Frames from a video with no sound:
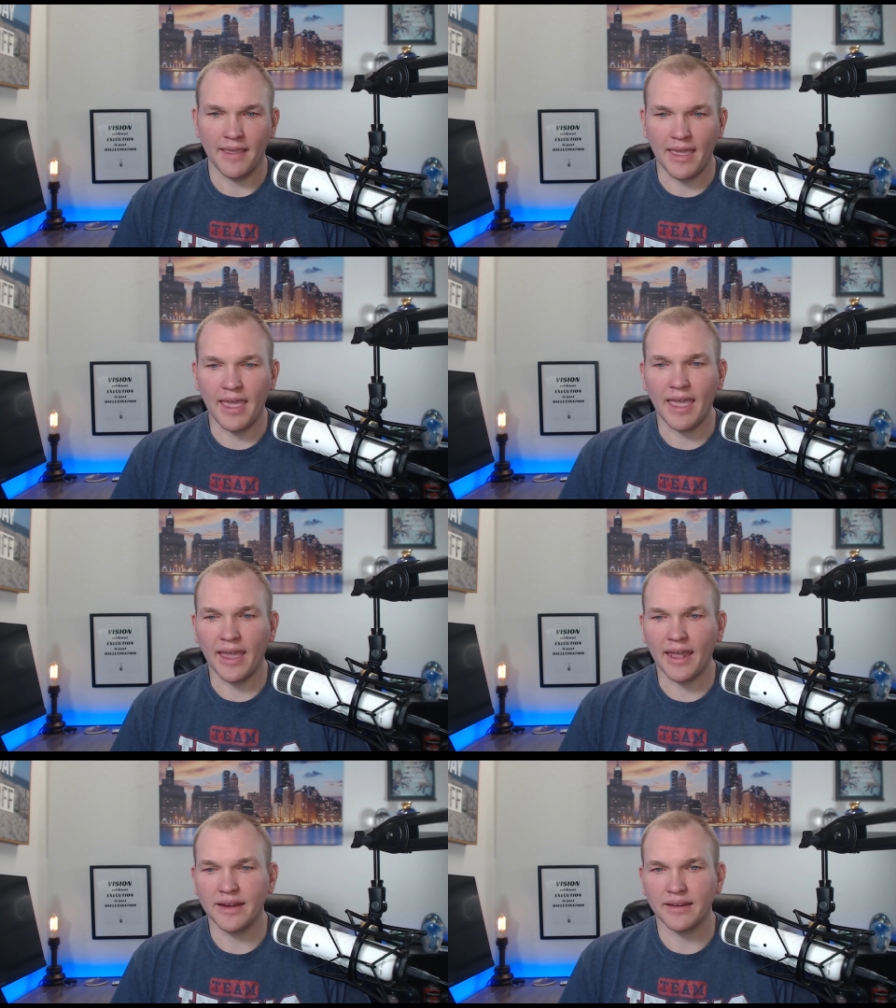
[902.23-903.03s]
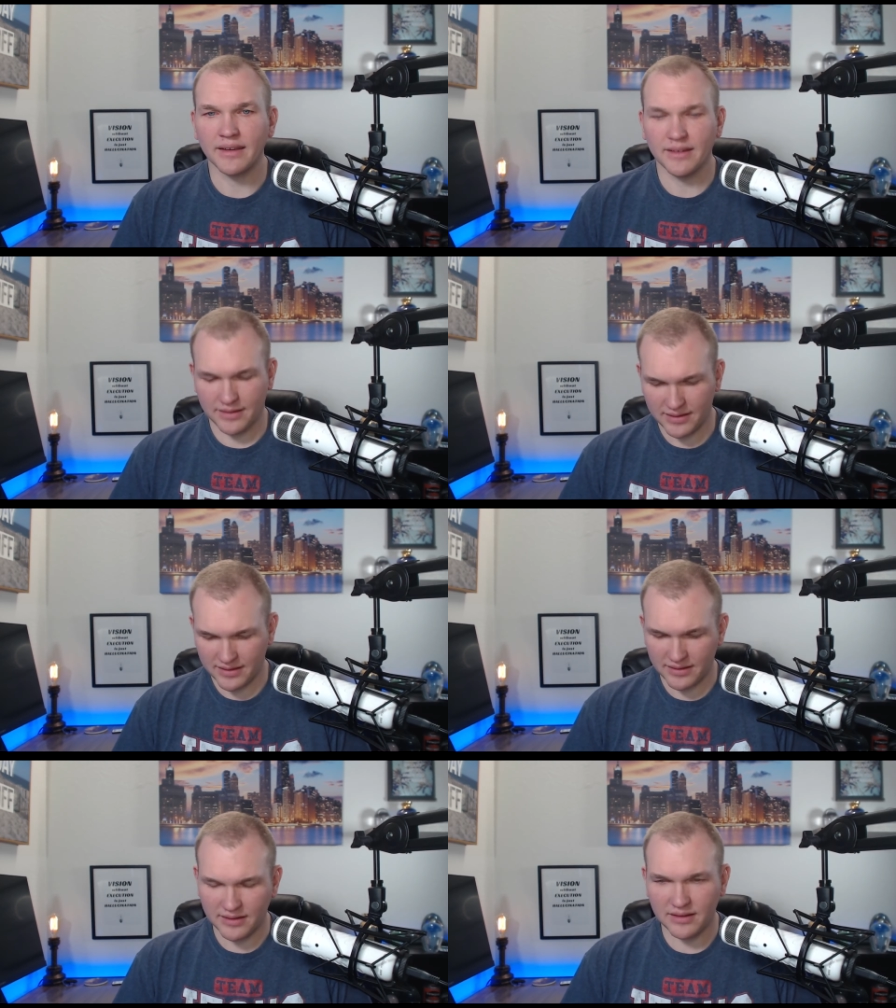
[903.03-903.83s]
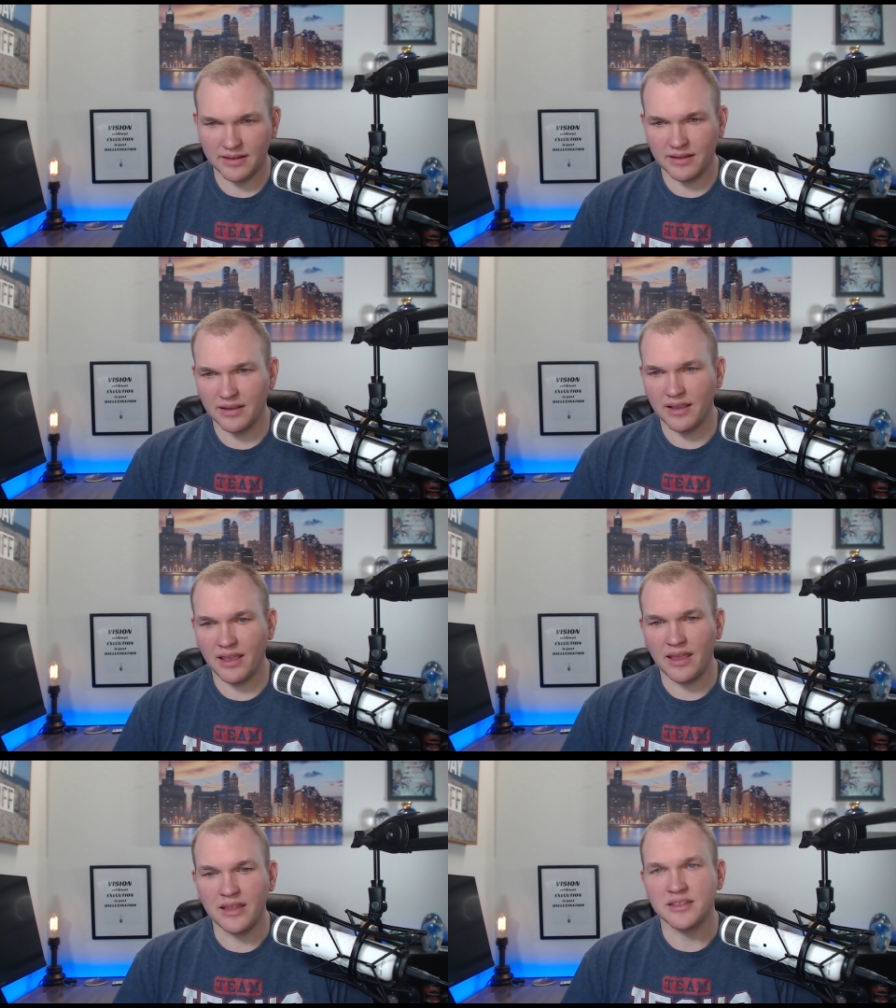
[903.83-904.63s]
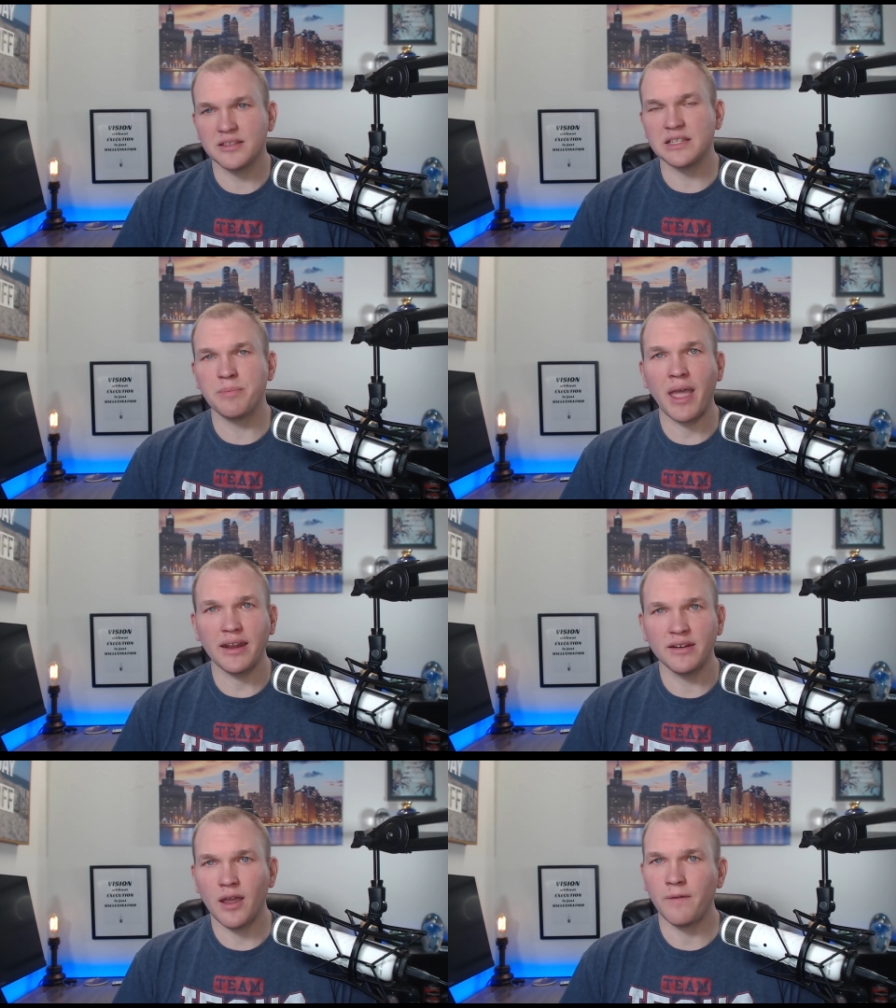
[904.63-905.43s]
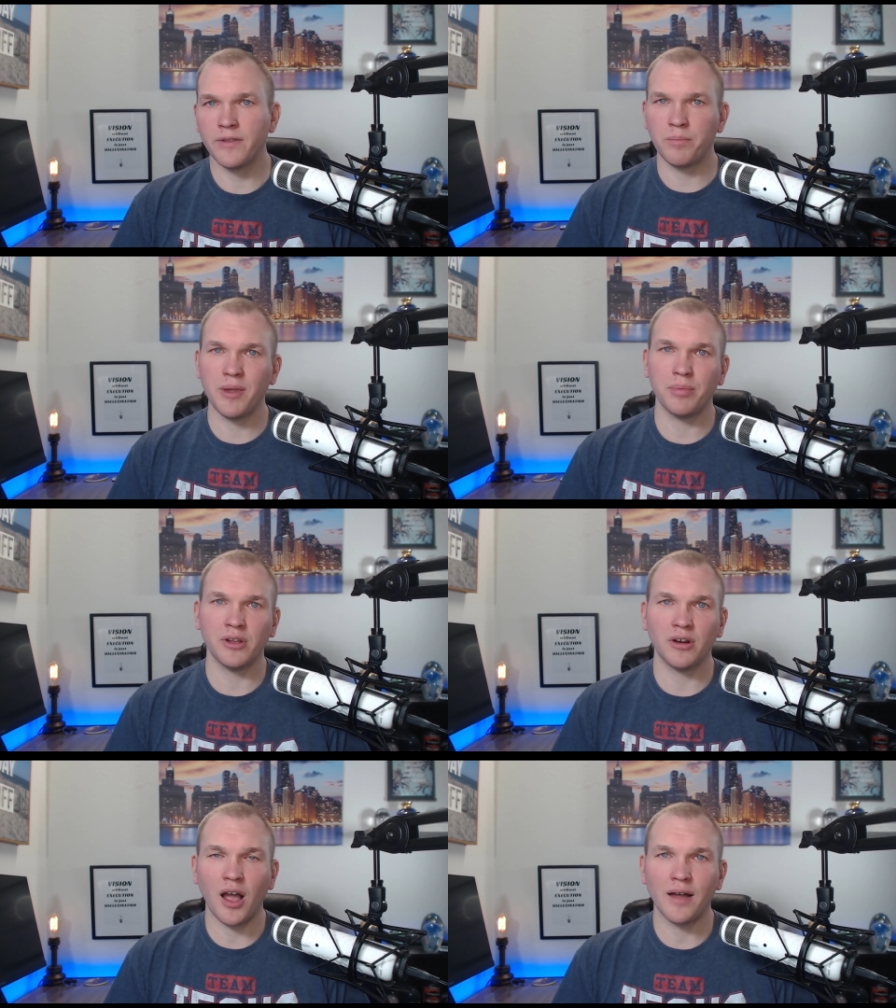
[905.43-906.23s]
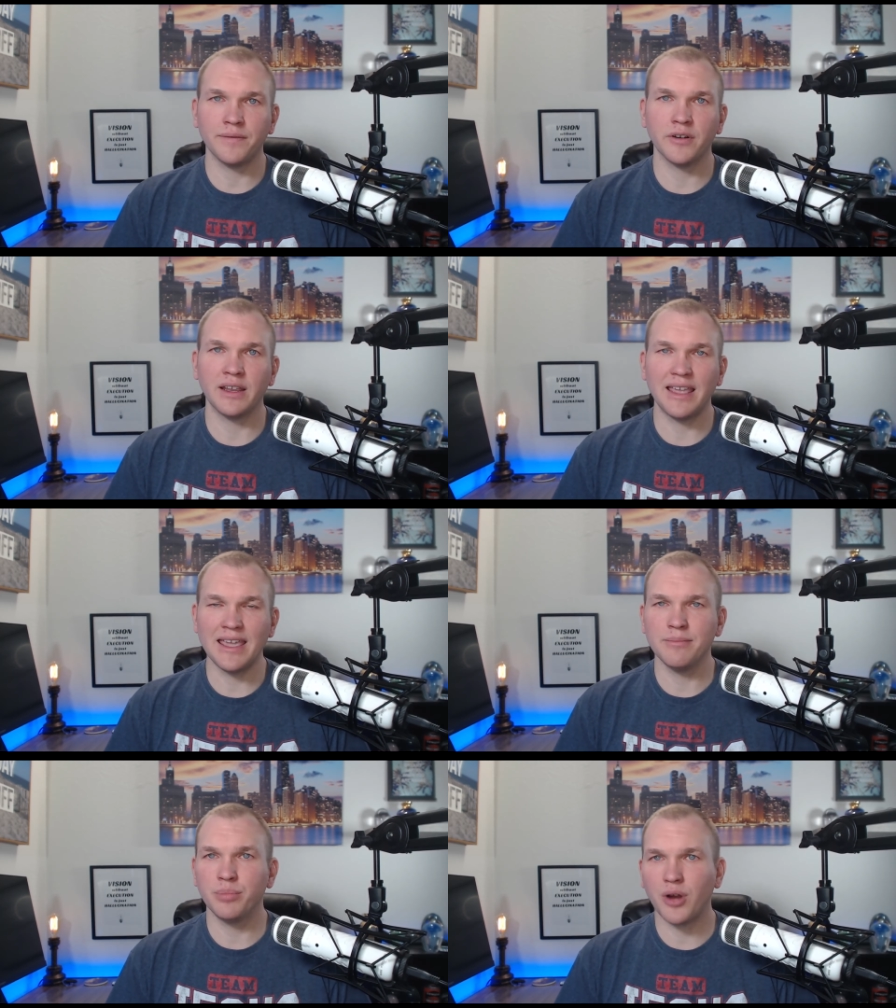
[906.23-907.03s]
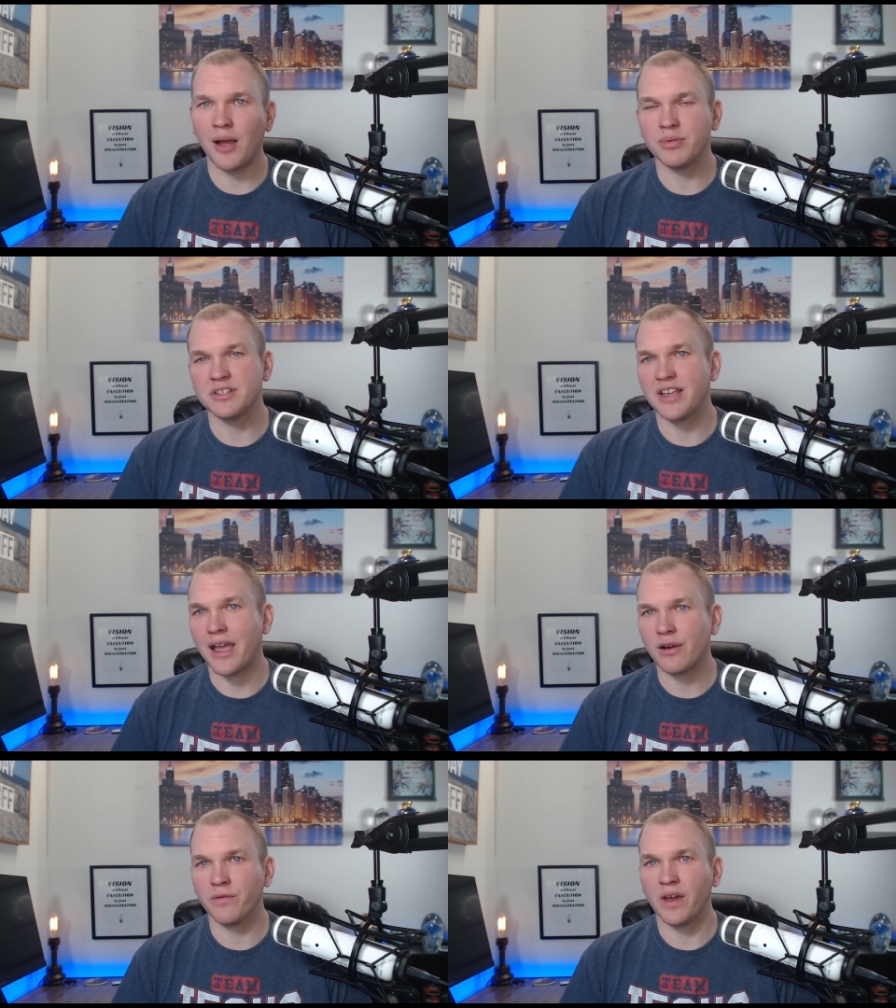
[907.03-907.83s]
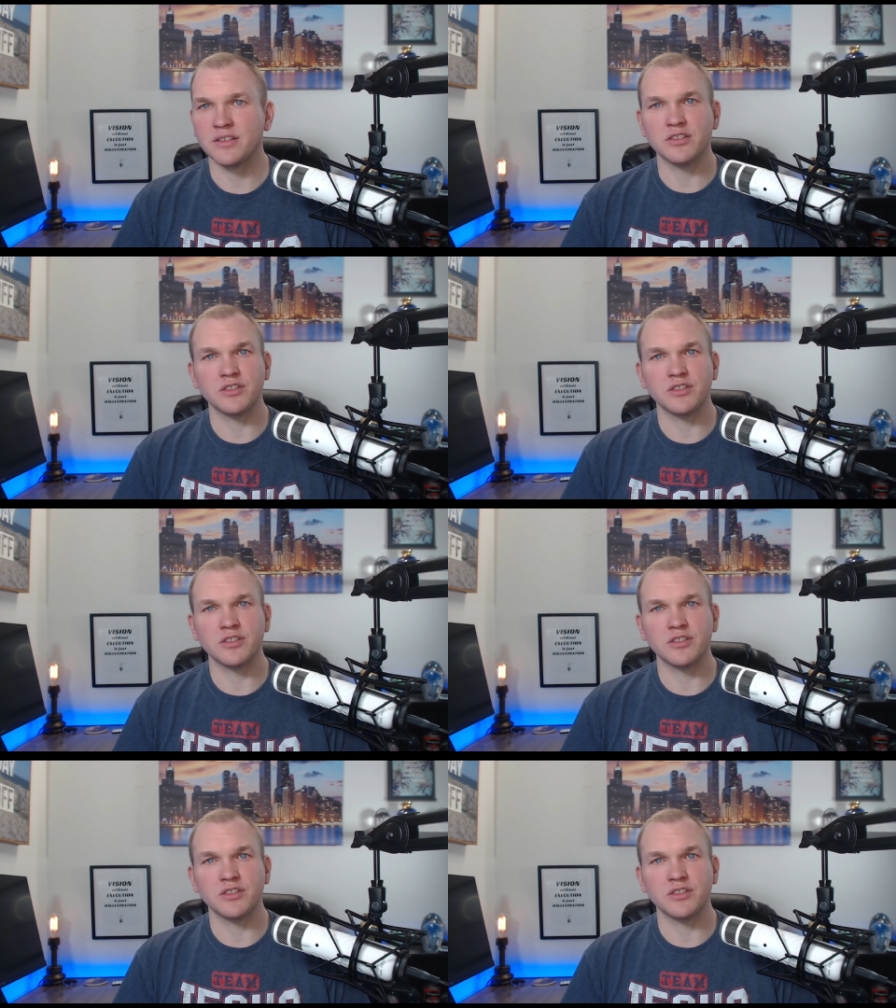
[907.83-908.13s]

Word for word: And it's bad enough that people are offering improper sacrifices.